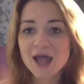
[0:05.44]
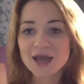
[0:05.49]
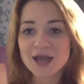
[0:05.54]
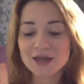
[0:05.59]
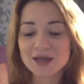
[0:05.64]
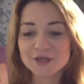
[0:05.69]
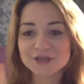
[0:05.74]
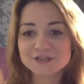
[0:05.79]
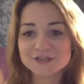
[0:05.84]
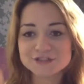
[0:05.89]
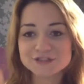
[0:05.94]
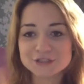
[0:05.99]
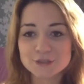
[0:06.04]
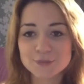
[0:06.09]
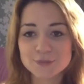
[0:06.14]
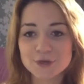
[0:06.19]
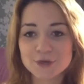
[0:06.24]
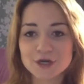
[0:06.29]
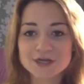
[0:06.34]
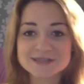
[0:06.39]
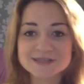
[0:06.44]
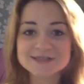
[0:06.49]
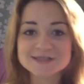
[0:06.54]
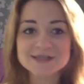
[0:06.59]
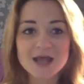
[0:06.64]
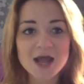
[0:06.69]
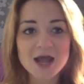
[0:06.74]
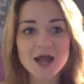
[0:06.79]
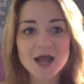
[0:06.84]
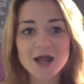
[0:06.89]
Hello YouTubers,
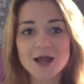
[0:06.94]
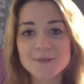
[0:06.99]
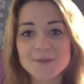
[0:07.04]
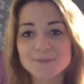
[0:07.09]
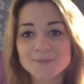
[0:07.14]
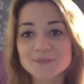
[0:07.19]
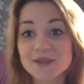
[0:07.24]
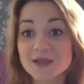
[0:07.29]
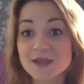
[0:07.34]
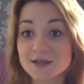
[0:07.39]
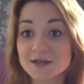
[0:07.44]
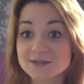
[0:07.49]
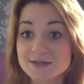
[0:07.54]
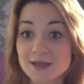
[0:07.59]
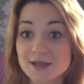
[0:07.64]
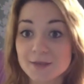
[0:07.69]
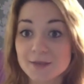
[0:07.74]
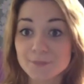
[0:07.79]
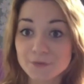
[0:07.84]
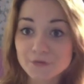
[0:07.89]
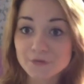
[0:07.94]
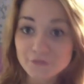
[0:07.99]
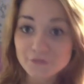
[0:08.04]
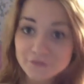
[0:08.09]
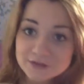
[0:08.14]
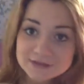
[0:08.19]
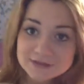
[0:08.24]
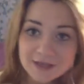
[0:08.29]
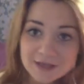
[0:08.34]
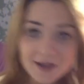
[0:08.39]
it is a
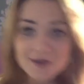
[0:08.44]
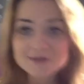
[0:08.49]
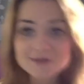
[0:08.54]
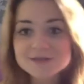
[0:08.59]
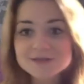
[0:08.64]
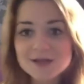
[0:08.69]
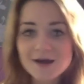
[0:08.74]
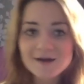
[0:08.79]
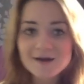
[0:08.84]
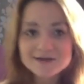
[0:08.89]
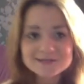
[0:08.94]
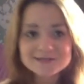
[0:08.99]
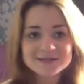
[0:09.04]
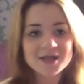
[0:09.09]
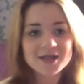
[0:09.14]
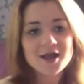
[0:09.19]
beautiful day outside.